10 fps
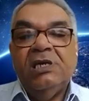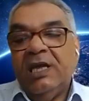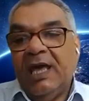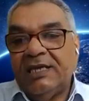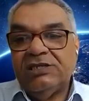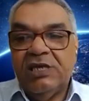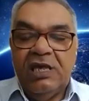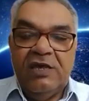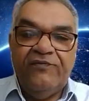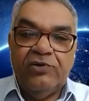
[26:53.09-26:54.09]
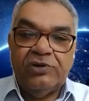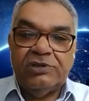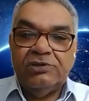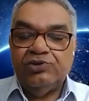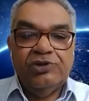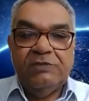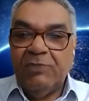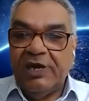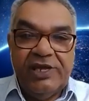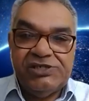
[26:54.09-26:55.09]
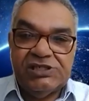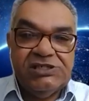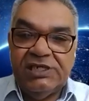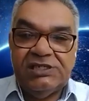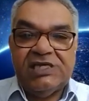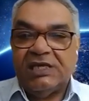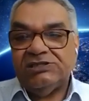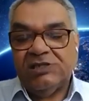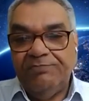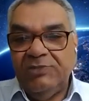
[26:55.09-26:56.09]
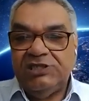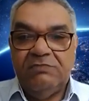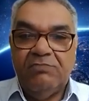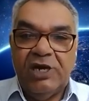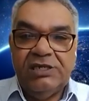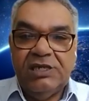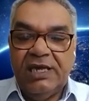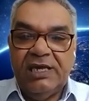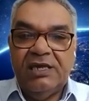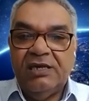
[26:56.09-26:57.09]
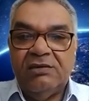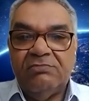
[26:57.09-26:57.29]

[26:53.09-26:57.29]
and uh, for doing my registers and submitting my uh,